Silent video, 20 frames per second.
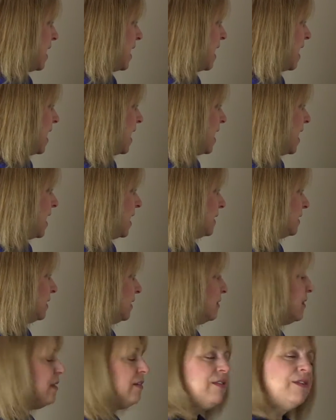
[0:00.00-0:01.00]
And
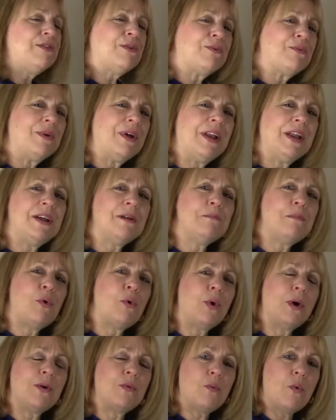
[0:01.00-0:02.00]
this is a really
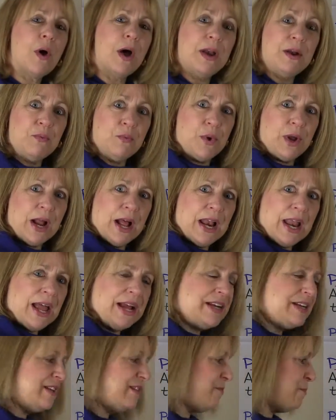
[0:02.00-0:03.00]
important one and one I
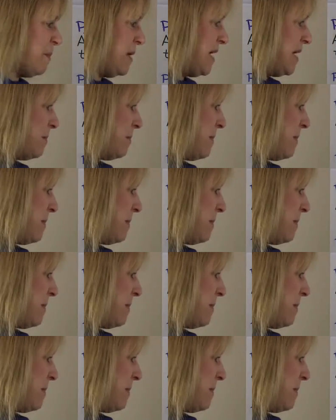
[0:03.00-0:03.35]
like to speak